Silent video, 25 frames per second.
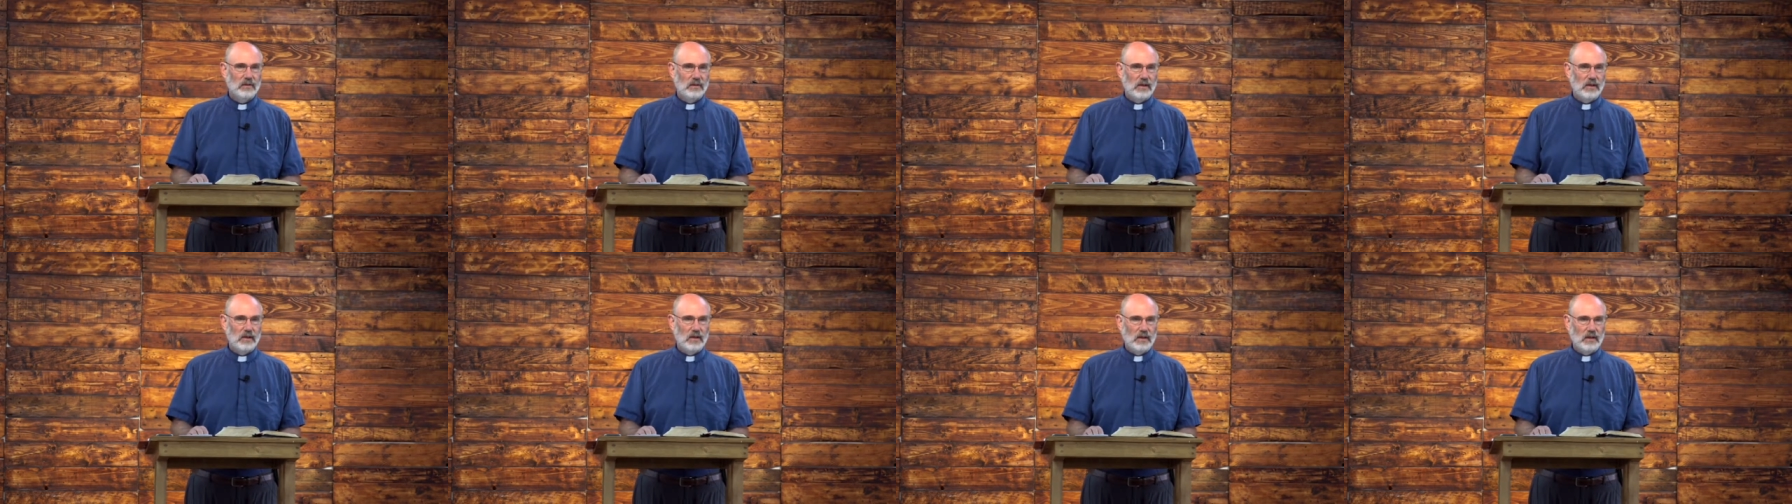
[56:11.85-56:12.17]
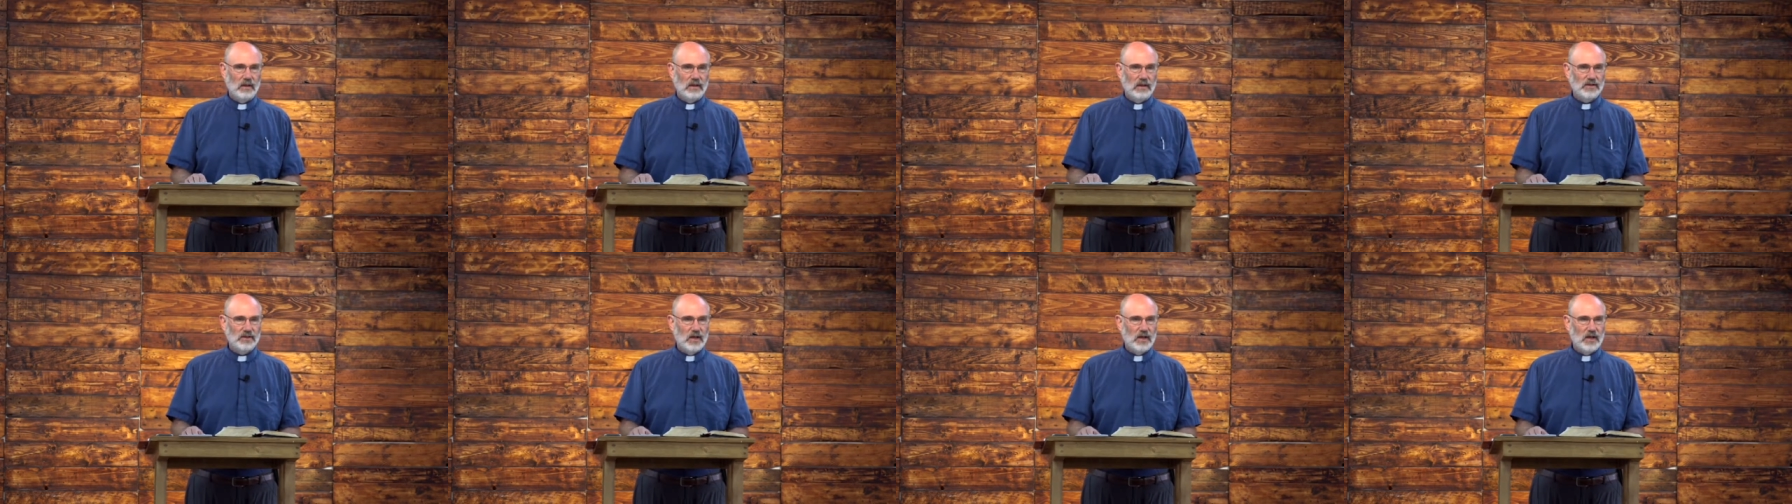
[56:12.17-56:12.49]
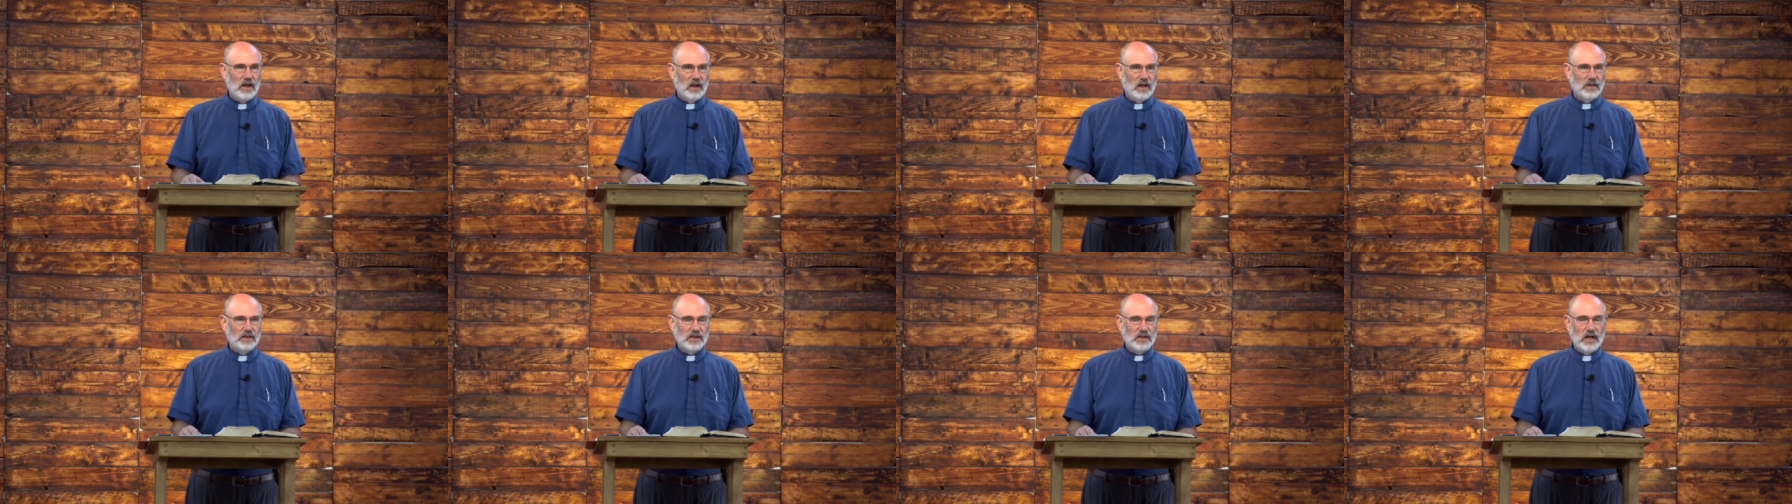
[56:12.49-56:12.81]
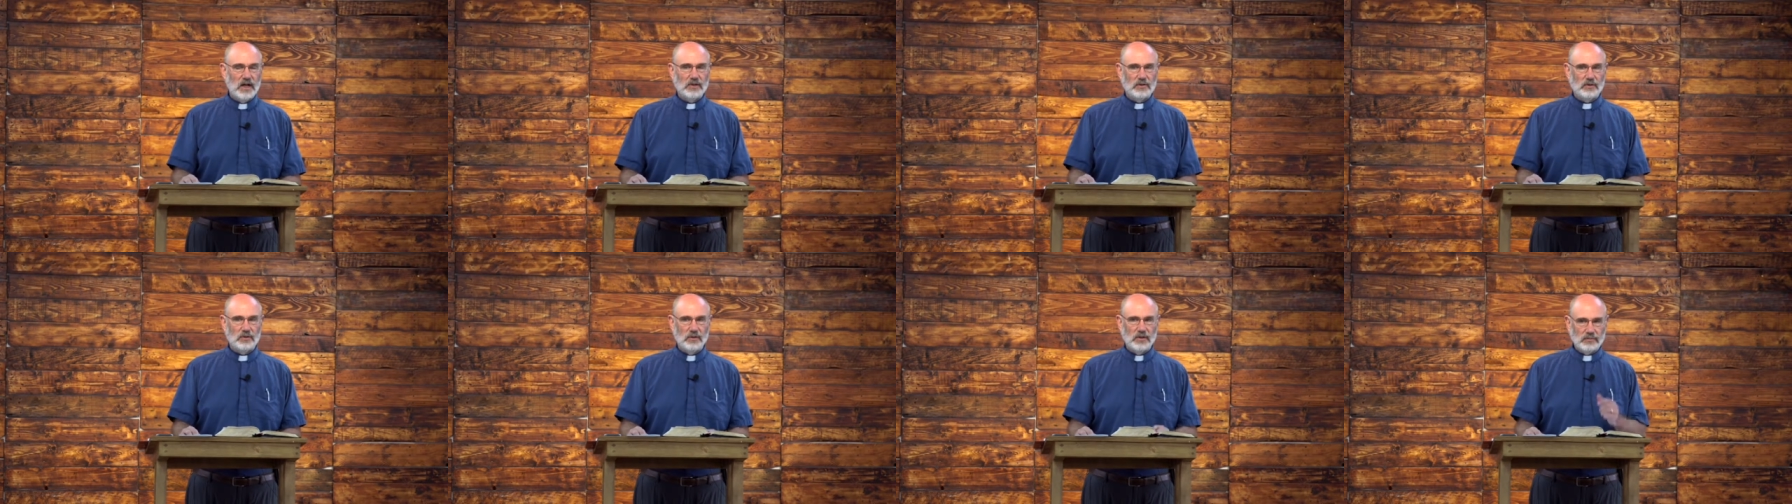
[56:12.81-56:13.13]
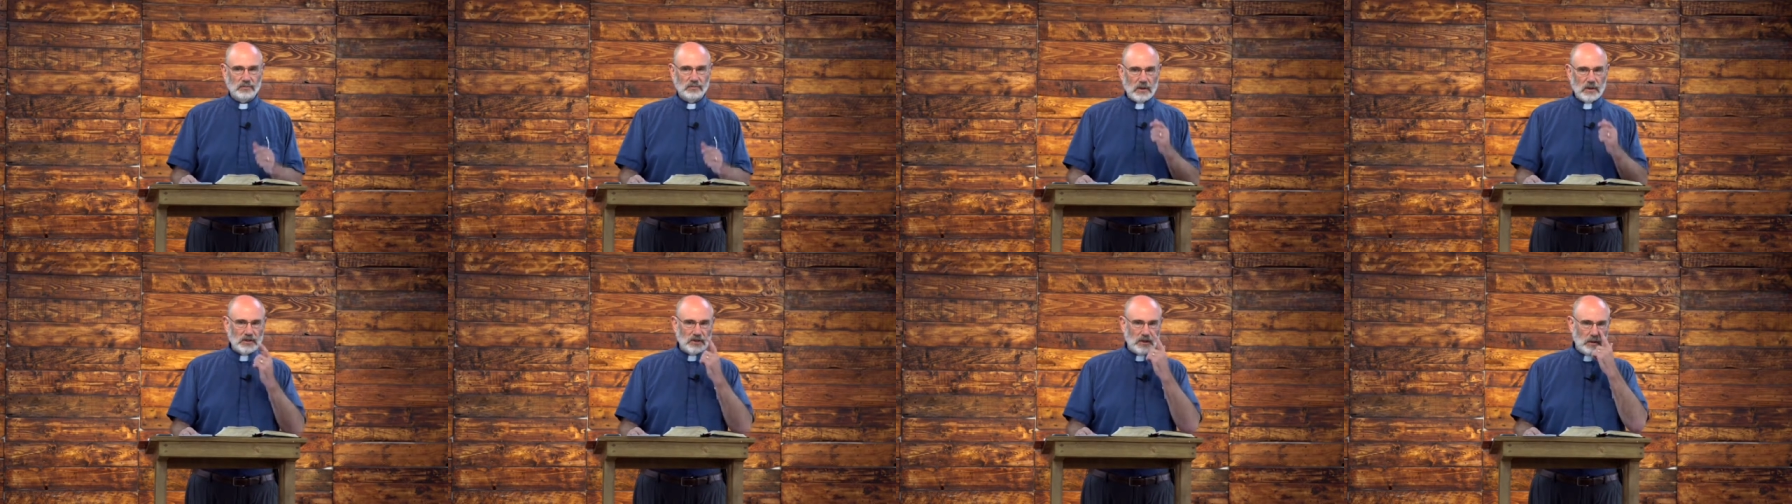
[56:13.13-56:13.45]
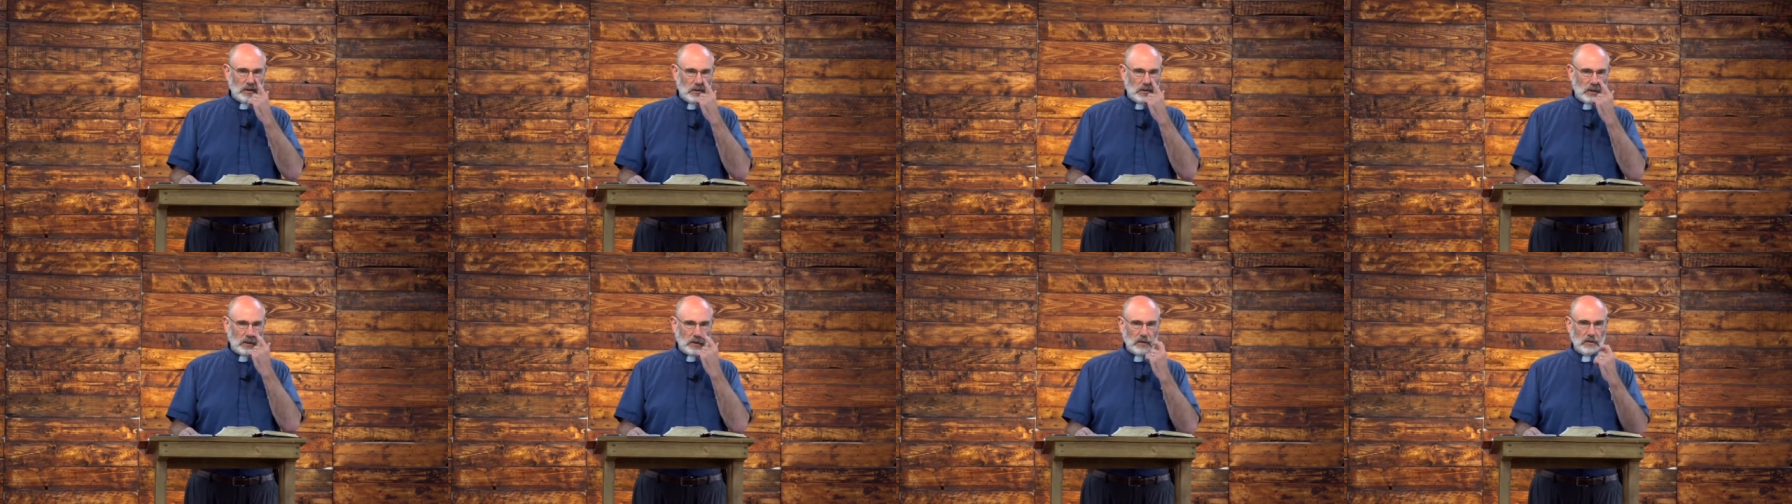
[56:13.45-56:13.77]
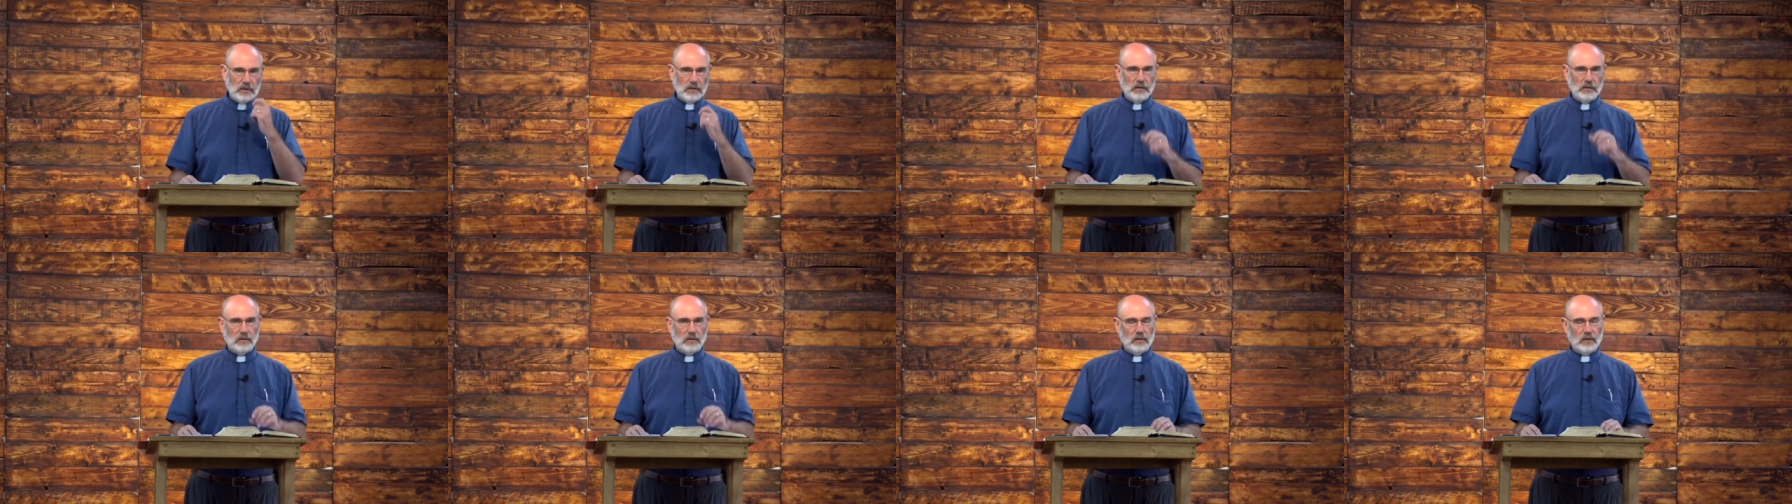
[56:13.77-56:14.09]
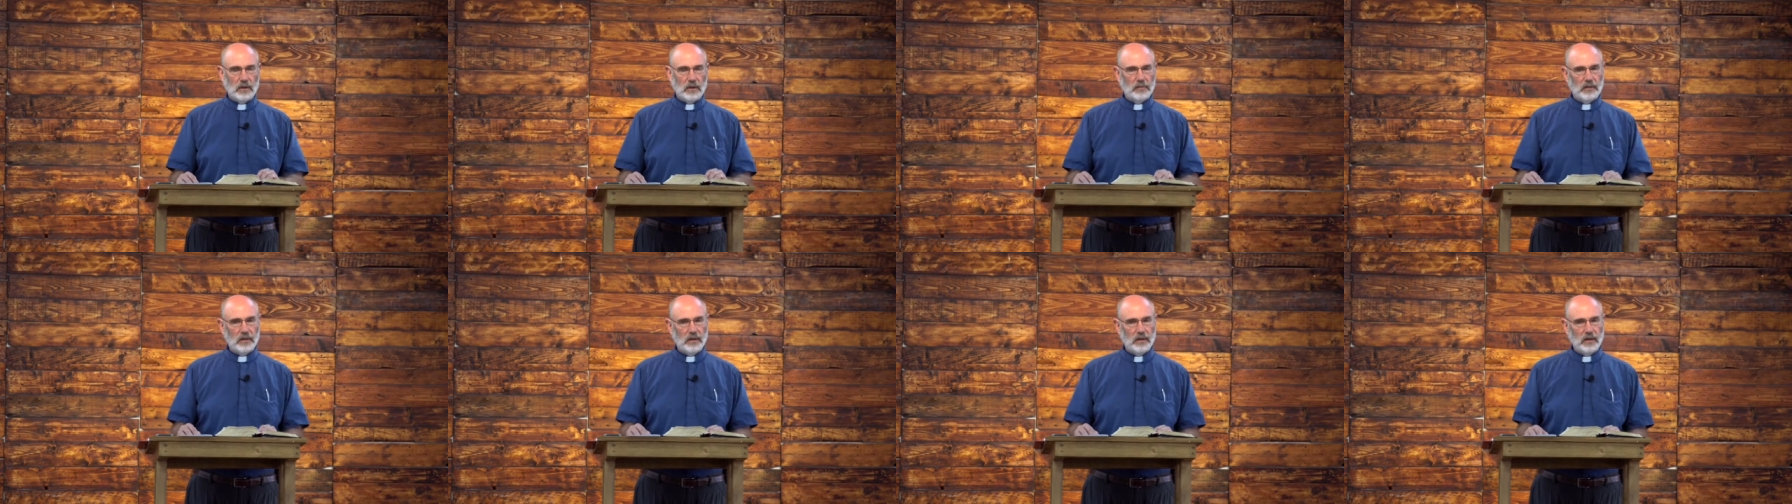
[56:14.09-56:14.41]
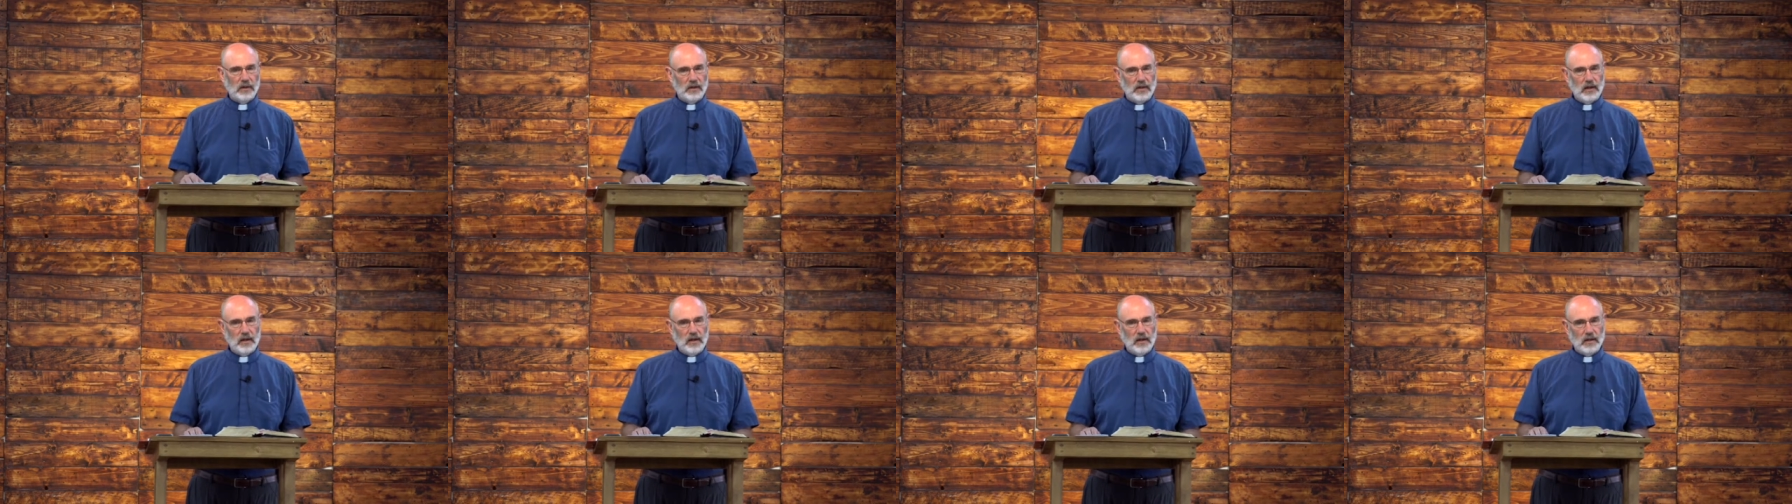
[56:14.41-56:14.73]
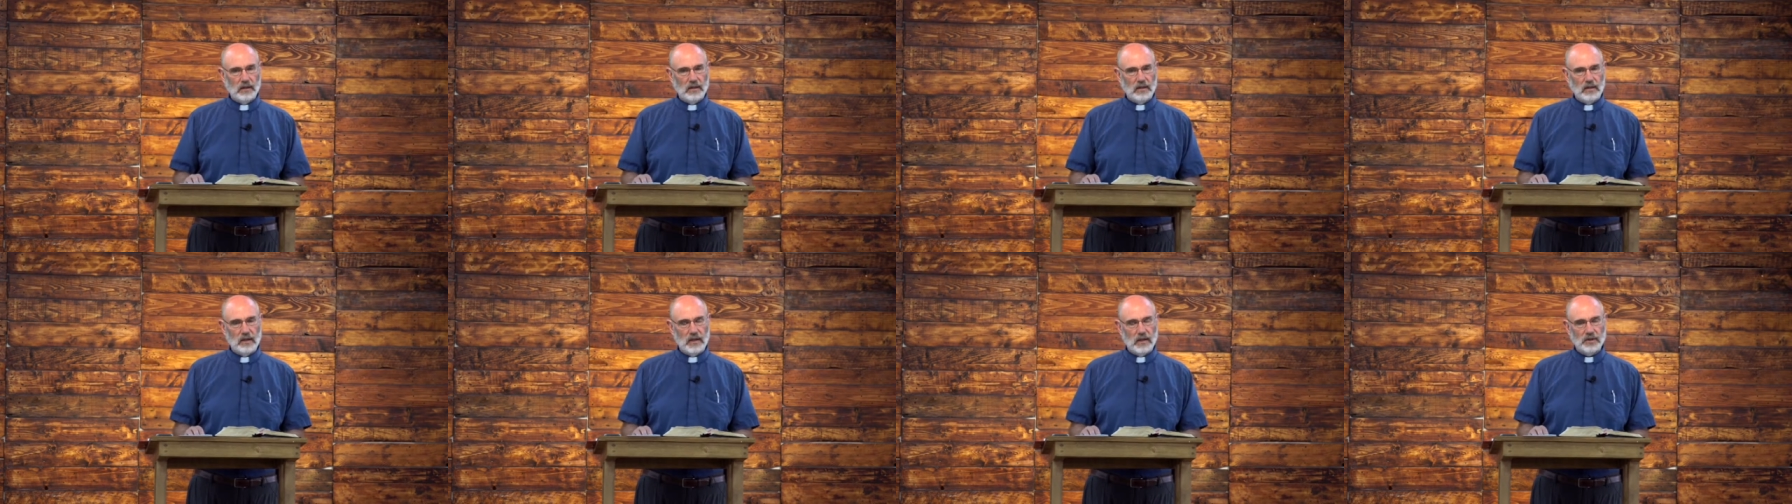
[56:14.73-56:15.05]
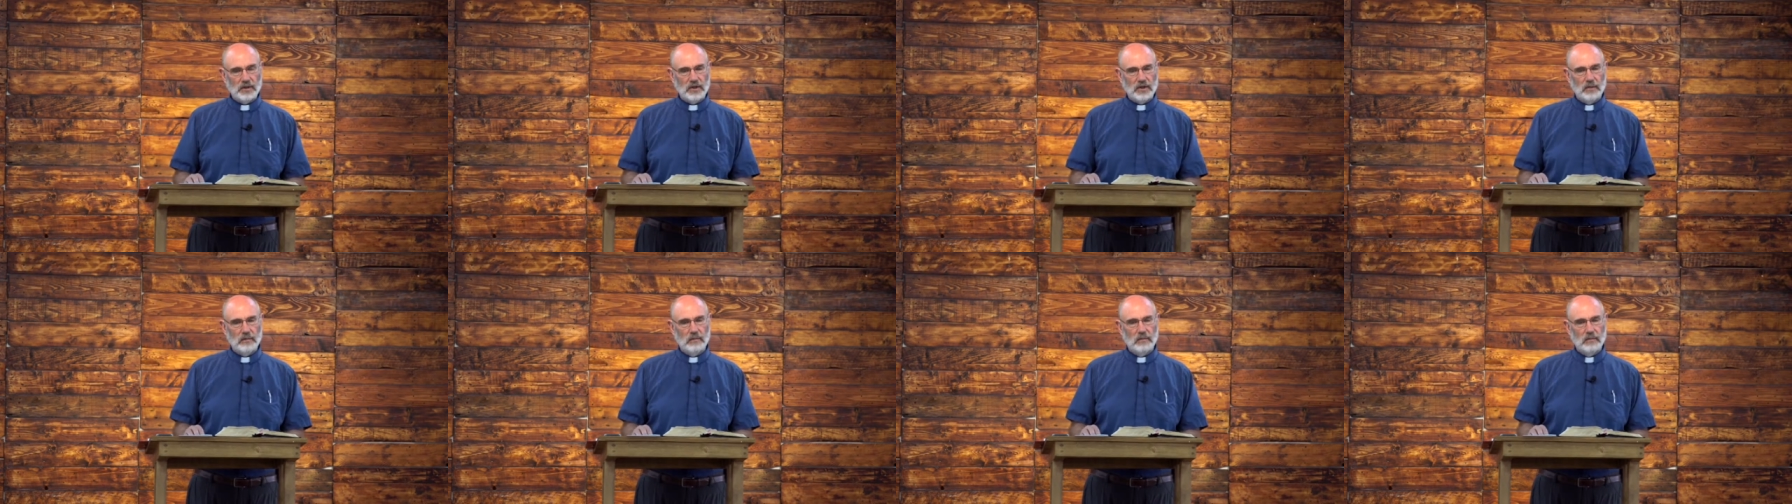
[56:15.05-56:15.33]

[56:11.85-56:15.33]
It's not true, especially during the early period of the kingship.